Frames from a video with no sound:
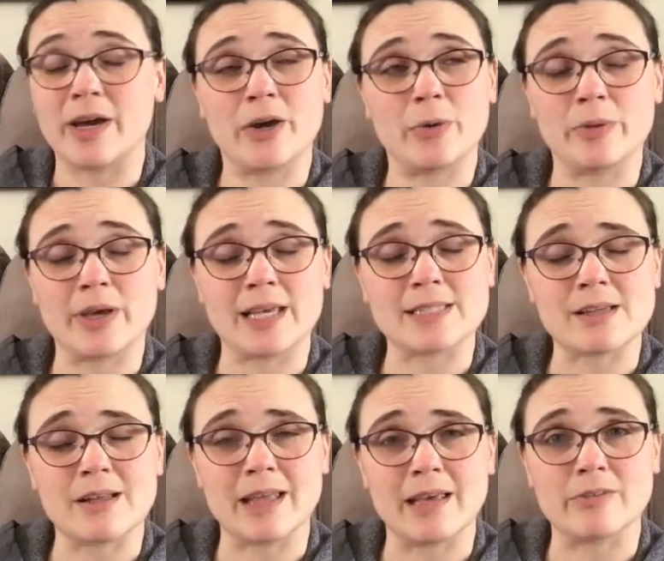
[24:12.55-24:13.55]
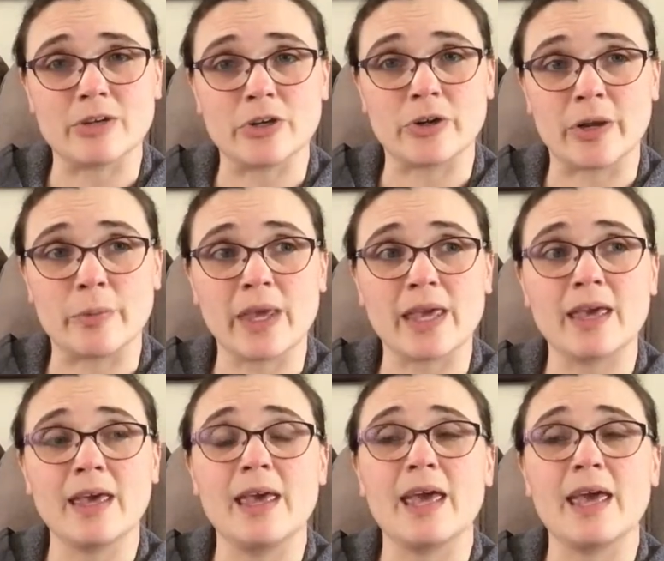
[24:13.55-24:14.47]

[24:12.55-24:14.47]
I hope you guys all have a great week,